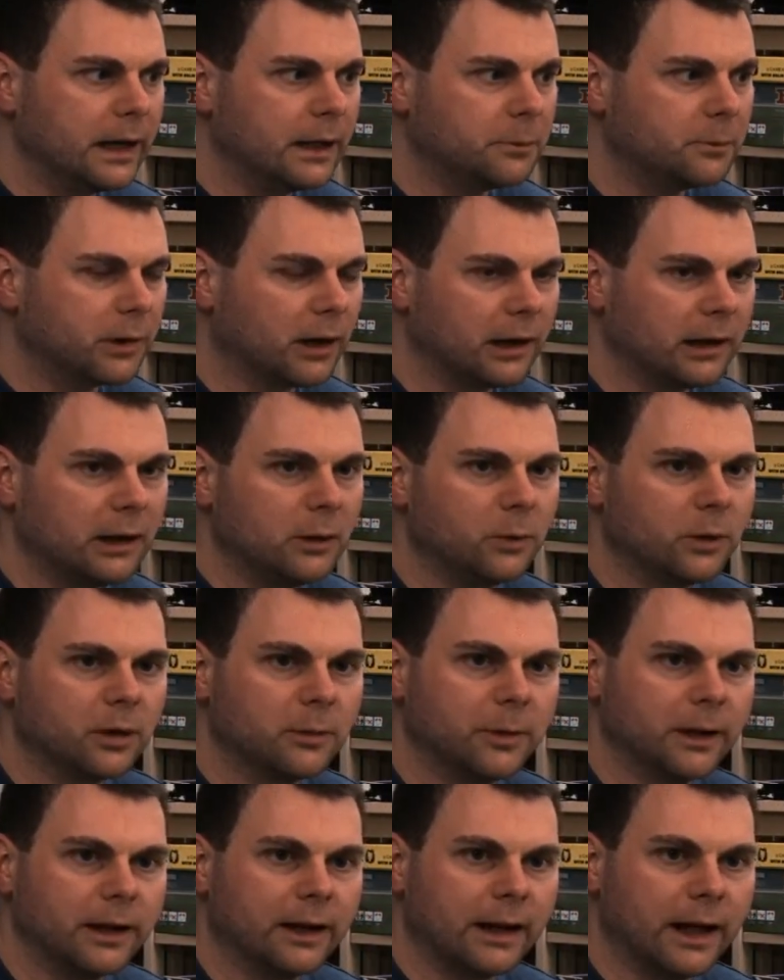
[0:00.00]
It probably
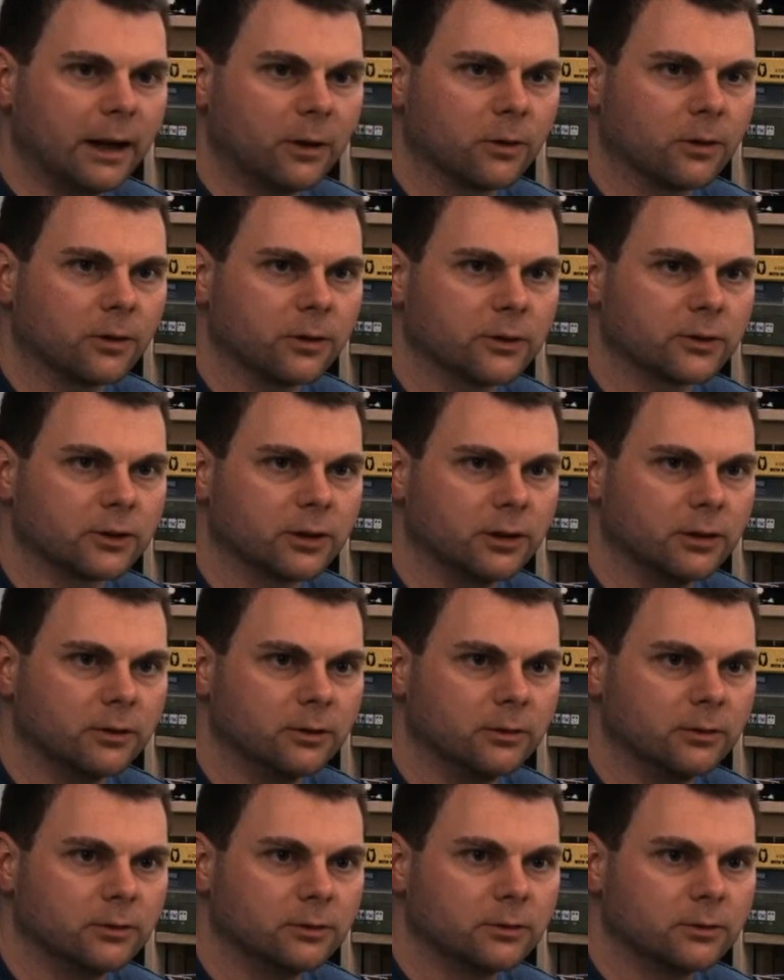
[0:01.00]
would have been an hour or
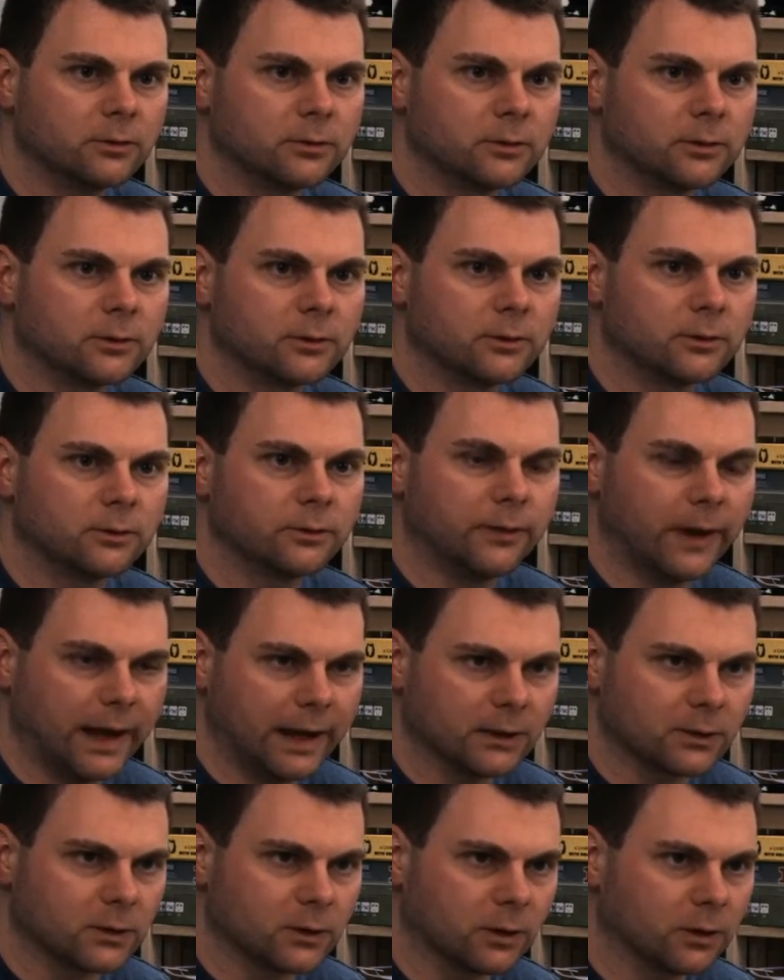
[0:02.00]
so
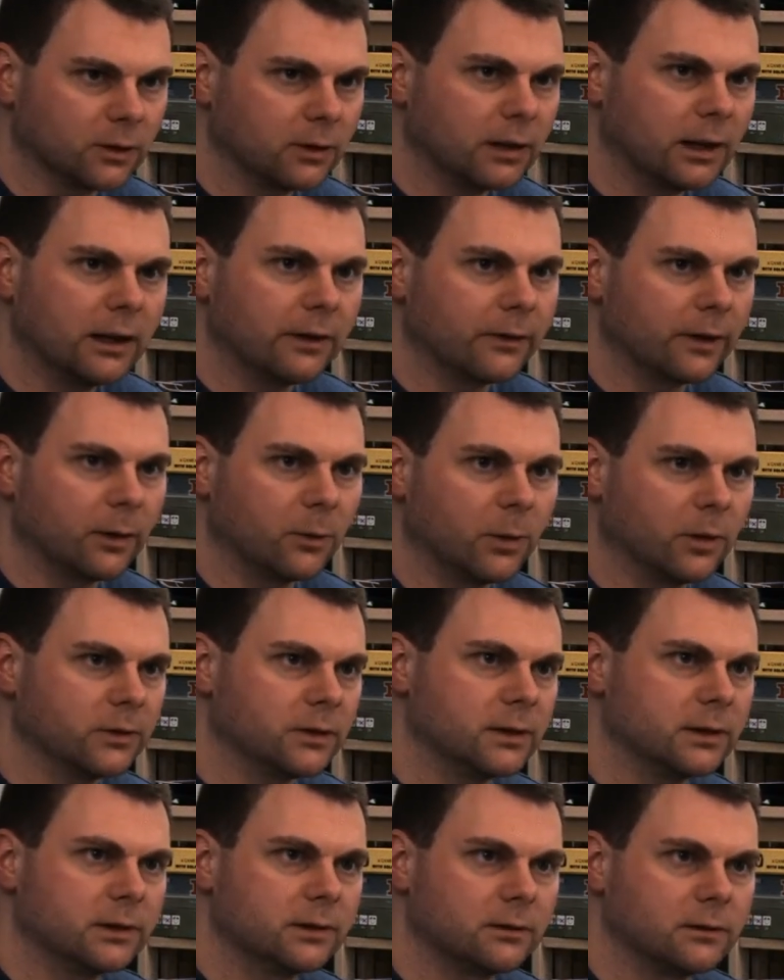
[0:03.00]
faster if I
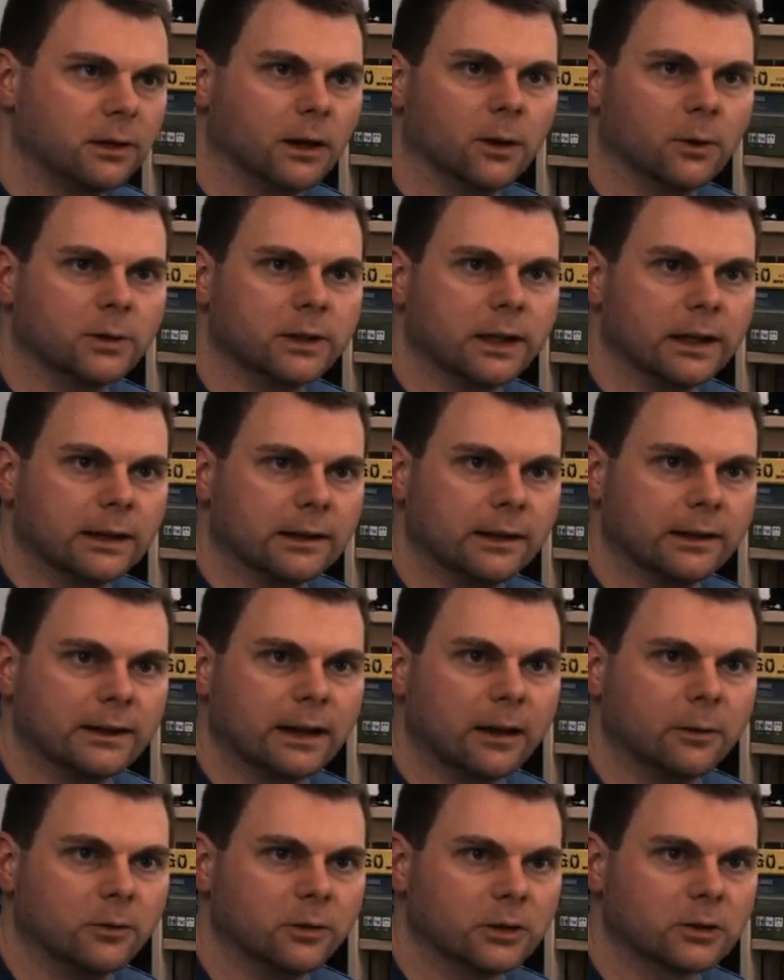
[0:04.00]
wasn't, taking
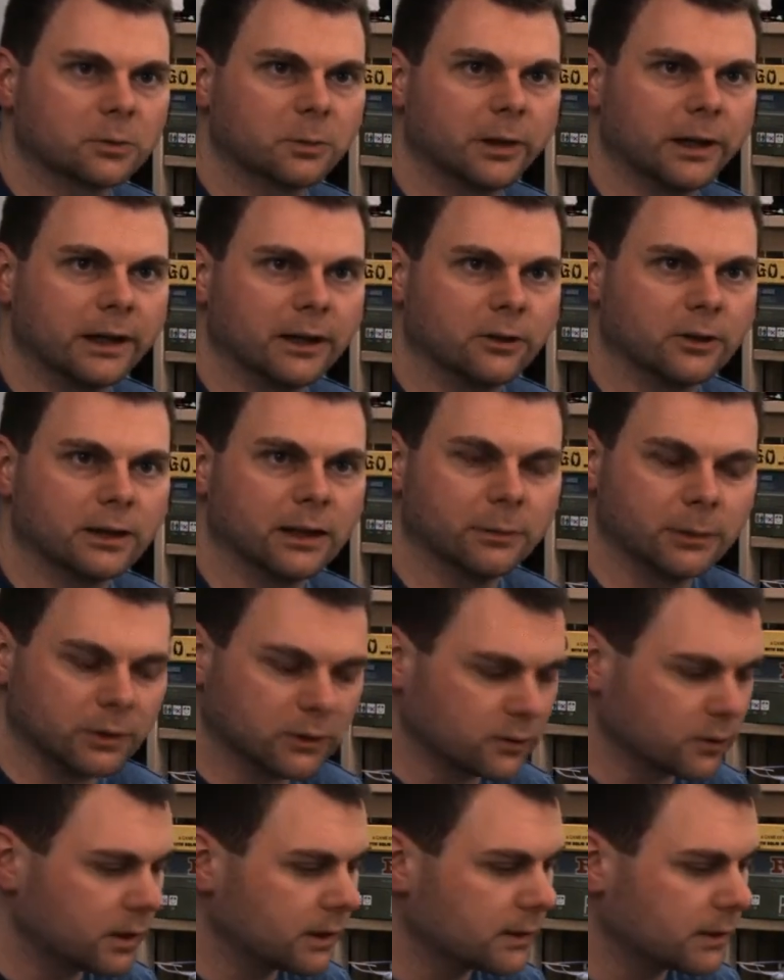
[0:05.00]
the time to explain or
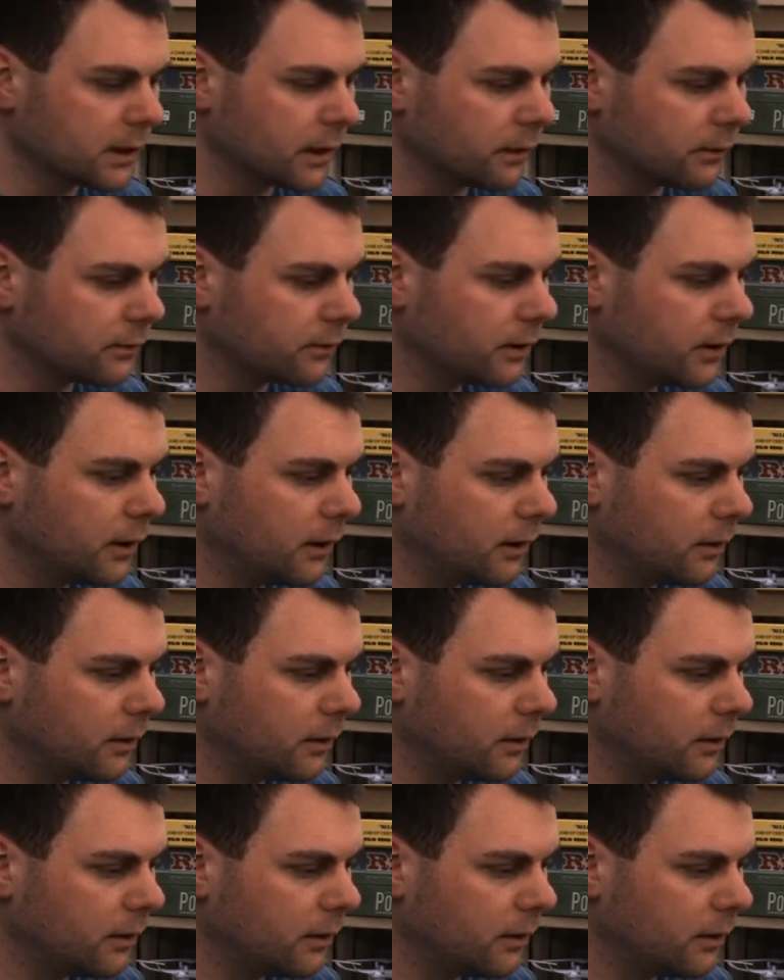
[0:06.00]
demonstrate stuff.